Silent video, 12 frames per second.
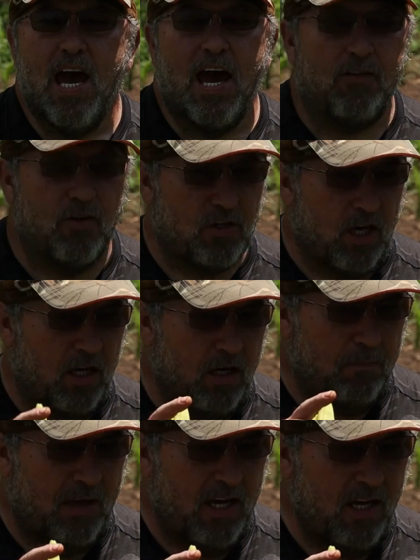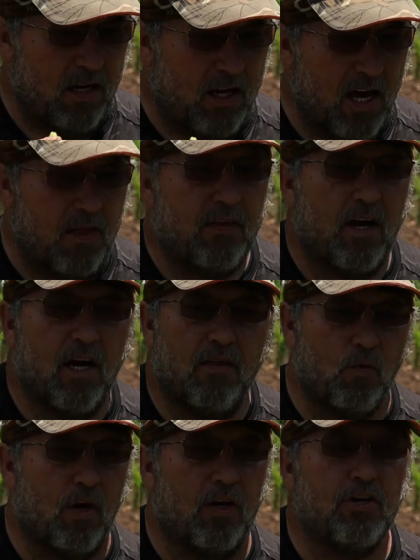And there's a little bell down there
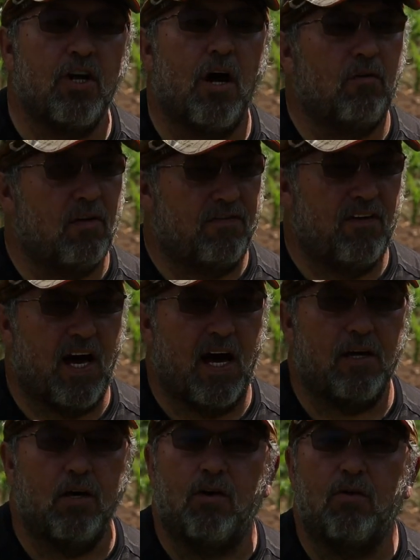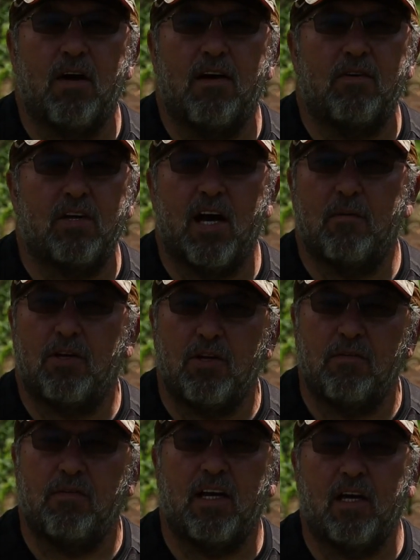that will notify you every time a
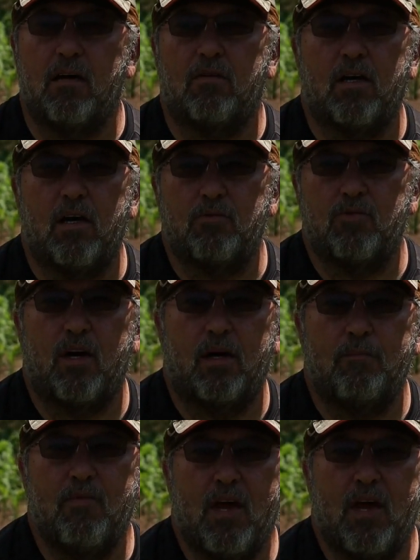new video comes up.